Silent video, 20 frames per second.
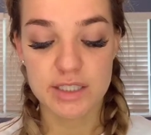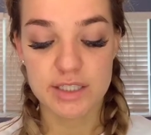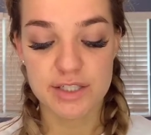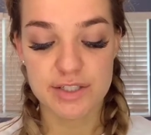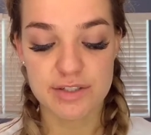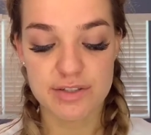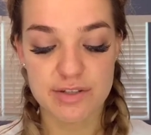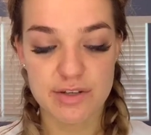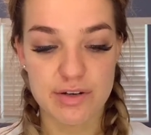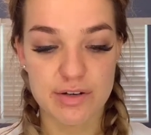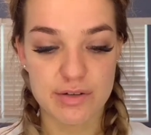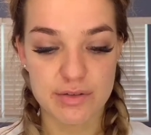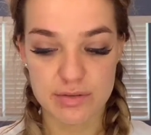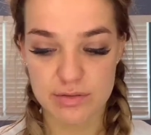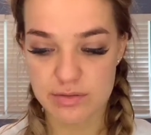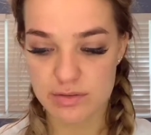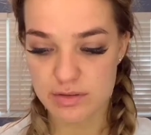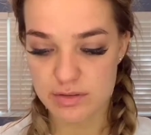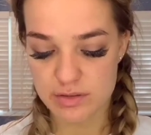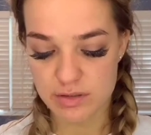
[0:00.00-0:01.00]

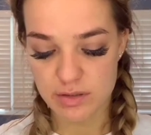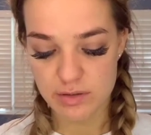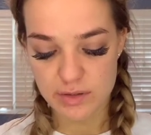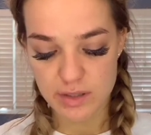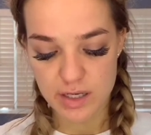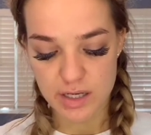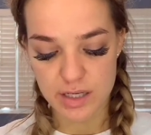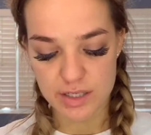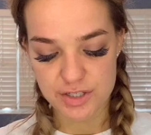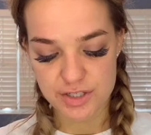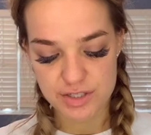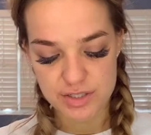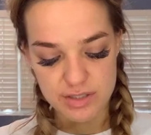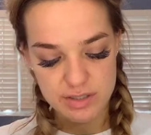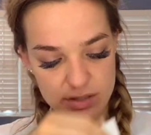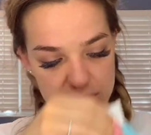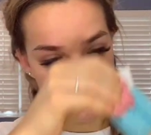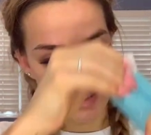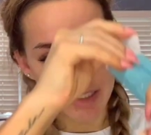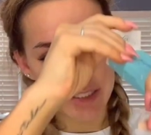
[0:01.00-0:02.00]
So, oh gosh,
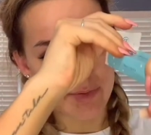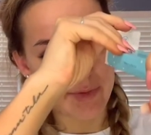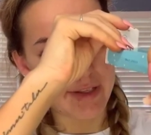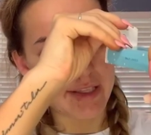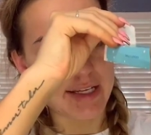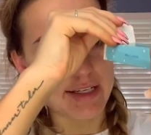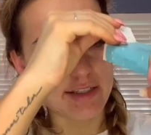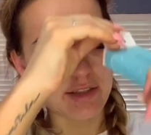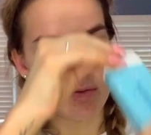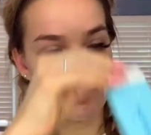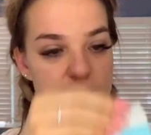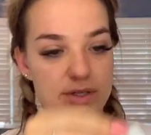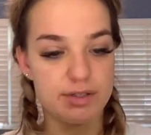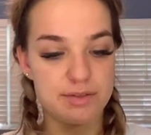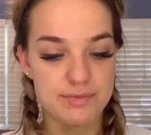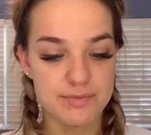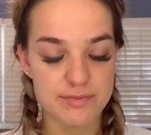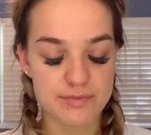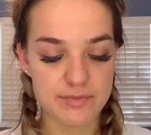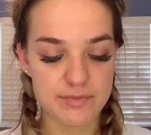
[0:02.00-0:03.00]
that's my last one.